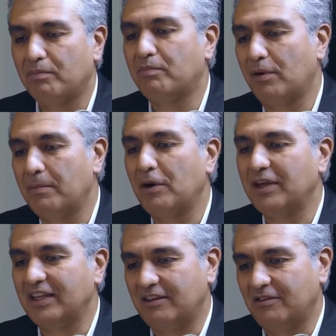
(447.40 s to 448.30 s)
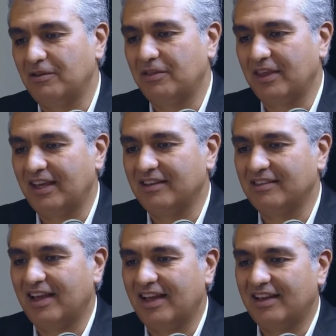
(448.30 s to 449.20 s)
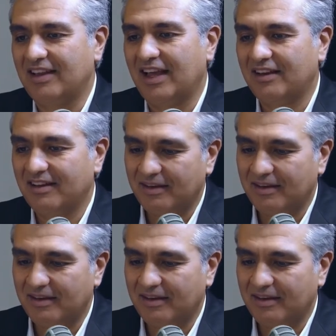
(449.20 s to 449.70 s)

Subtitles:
promoting these new things that